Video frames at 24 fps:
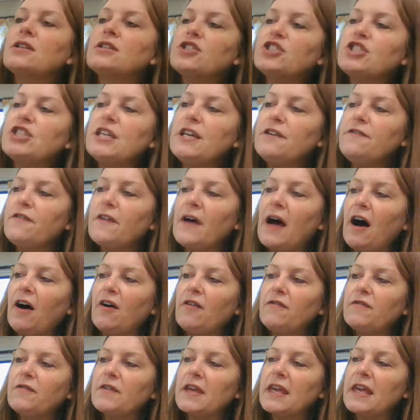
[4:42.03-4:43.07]
Chief
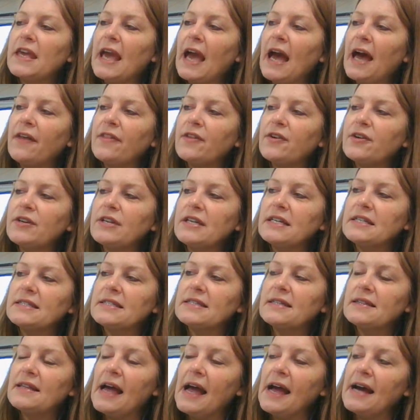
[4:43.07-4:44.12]
Elf gathered
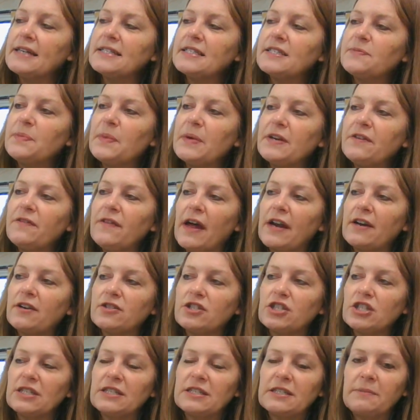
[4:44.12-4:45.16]
his last bit of
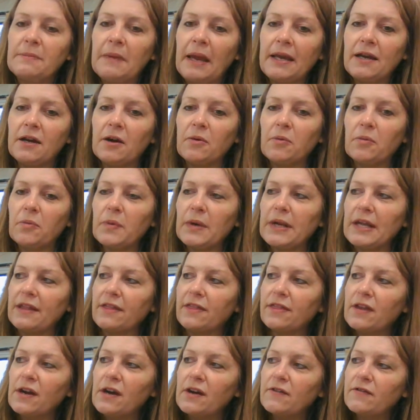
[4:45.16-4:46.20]
energy to make a
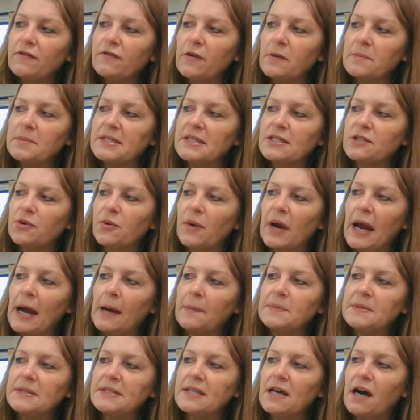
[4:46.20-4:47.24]
wreath from
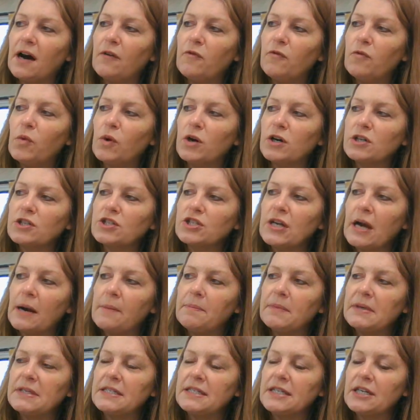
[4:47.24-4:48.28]
scraps of
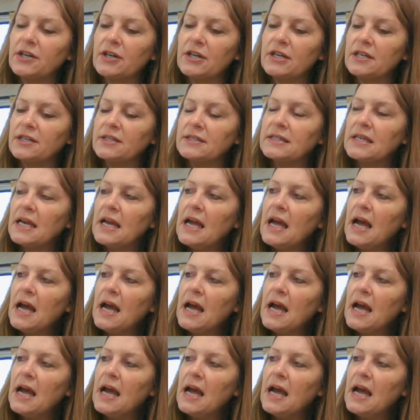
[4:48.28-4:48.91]
workshop materials.